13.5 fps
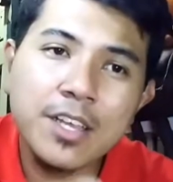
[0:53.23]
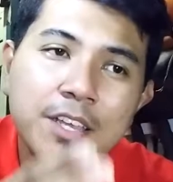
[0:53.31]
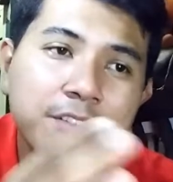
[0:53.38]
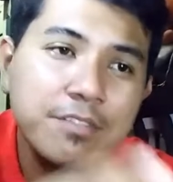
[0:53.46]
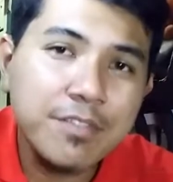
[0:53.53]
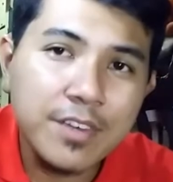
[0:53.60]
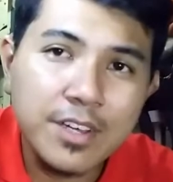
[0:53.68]

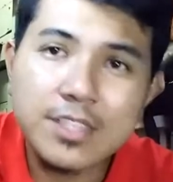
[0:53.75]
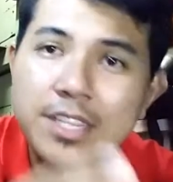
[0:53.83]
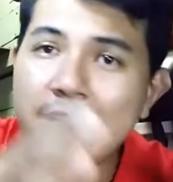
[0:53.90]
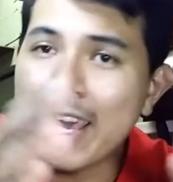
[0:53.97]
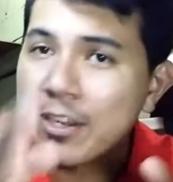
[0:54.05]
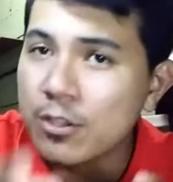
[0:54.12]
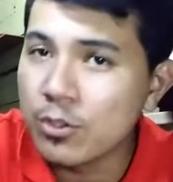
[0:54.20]
infant,
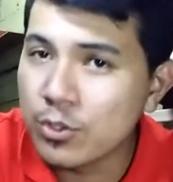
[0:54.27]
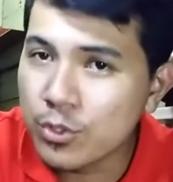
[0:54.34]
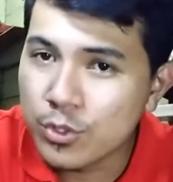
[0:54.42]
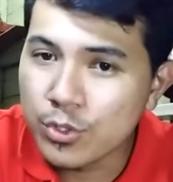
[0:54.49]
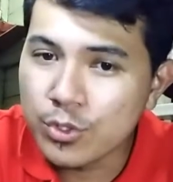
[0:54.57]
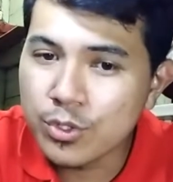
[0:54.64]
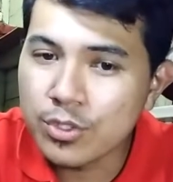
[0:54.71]

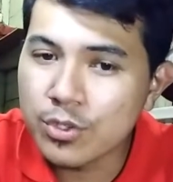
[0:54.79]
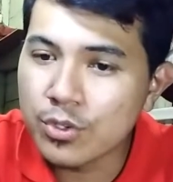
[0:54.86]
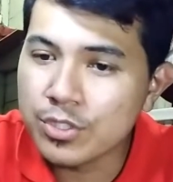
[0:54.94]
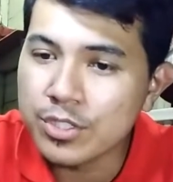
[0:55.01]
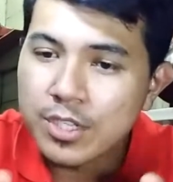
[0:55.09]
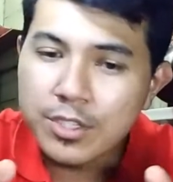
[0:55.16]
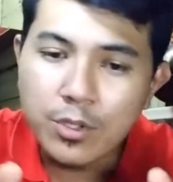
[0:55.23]
adulthood,
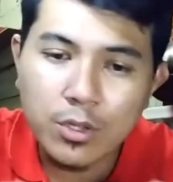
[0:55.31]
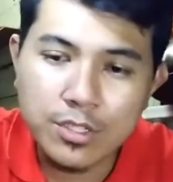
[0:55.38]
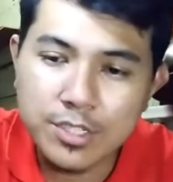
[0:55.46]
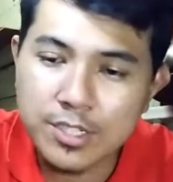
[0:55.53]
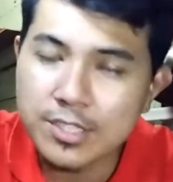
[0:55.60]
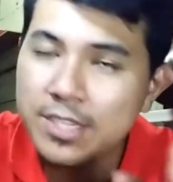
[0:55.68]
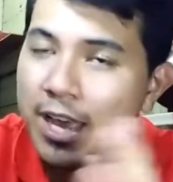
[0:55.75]
or
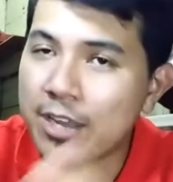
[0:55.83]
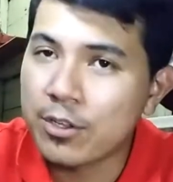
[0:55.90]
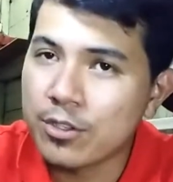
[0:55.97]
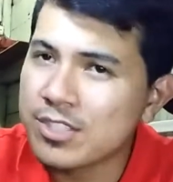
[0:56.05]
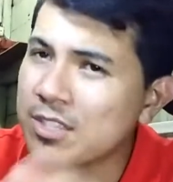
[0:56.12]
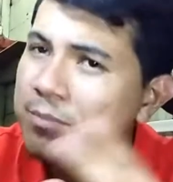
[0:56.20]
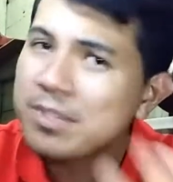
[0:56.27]
adolescent,
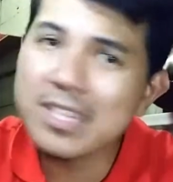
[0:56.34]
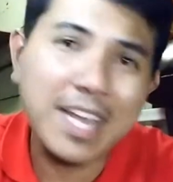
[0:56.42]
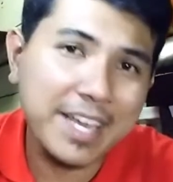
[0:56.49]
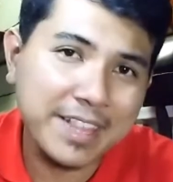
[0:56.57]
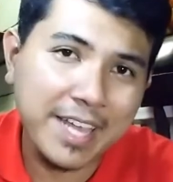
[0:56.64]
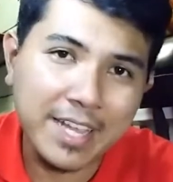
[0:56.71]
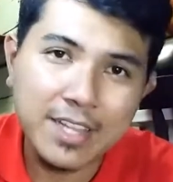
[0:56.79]
adult, something
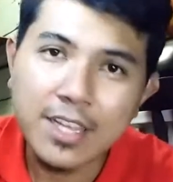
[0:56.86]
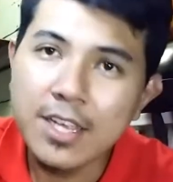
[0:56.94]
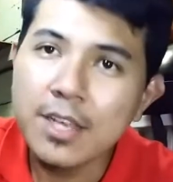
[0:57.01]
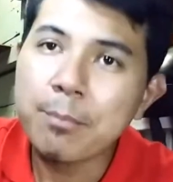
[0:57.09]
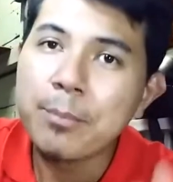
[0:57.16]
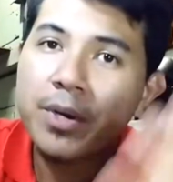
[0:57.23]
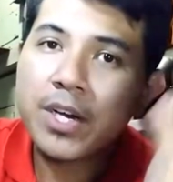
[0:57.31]
like that.
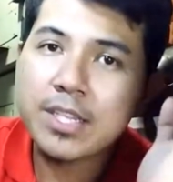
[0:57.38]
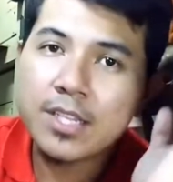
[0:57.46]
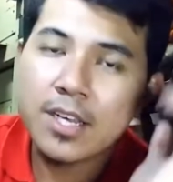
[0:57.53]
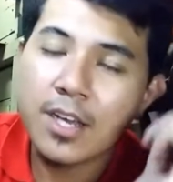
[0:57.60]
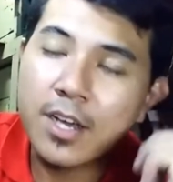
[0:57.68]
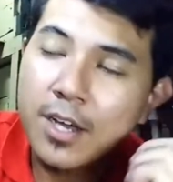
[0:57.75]
But